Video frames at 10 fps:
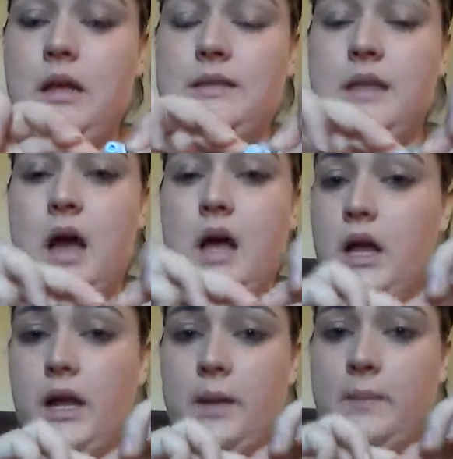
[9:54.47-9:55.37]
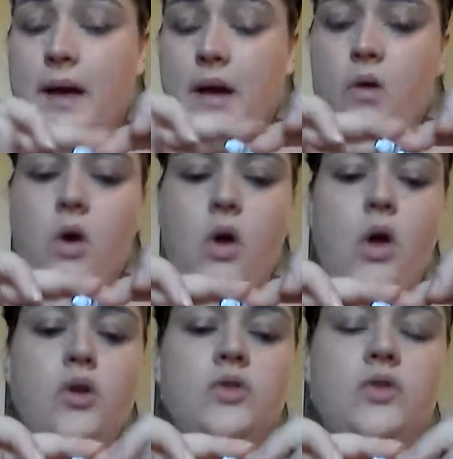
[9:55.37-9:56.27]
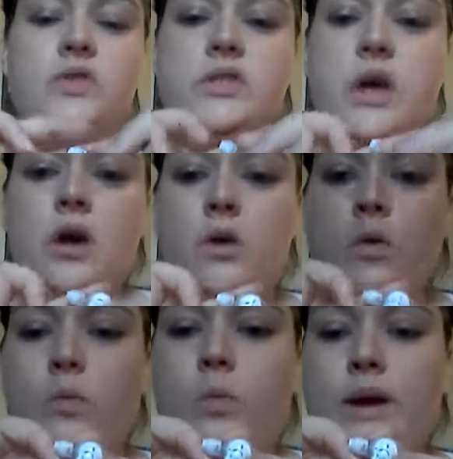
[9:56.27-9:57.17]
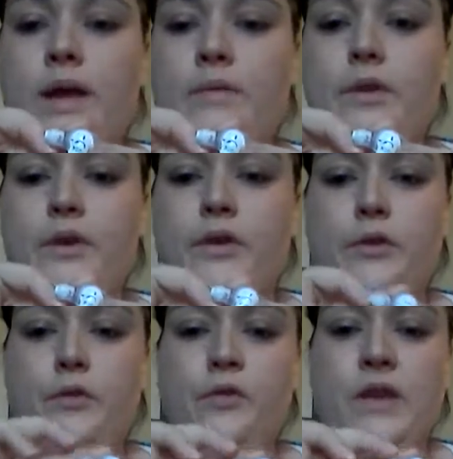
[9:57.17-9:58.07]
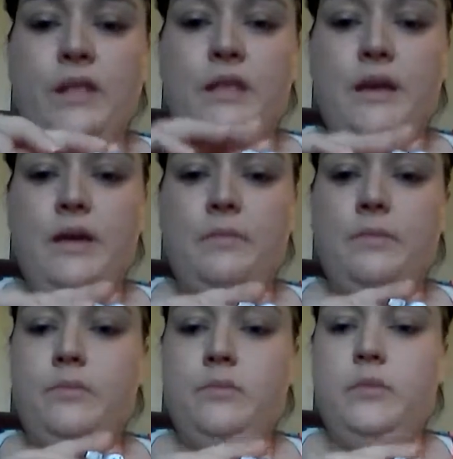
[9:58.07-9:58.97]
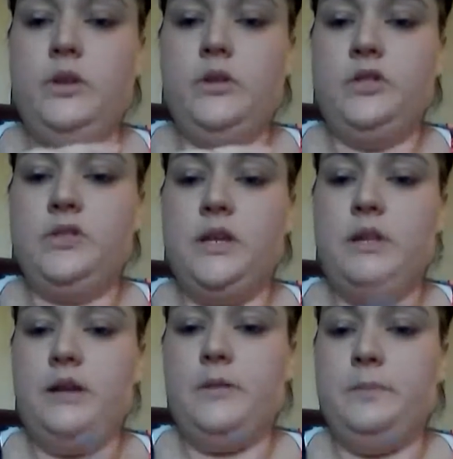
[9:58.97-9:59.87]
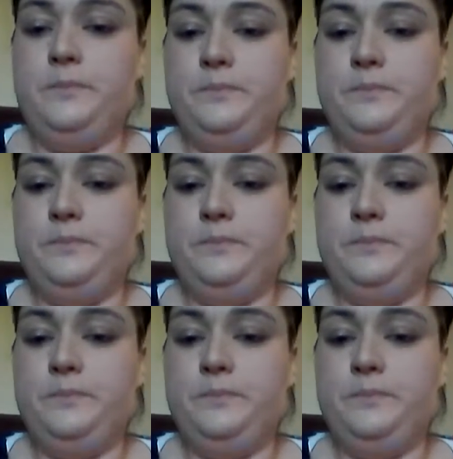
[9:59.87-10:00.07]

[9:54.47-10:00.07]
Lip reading: not going to come out. So whenever you feed them, you're just gonna,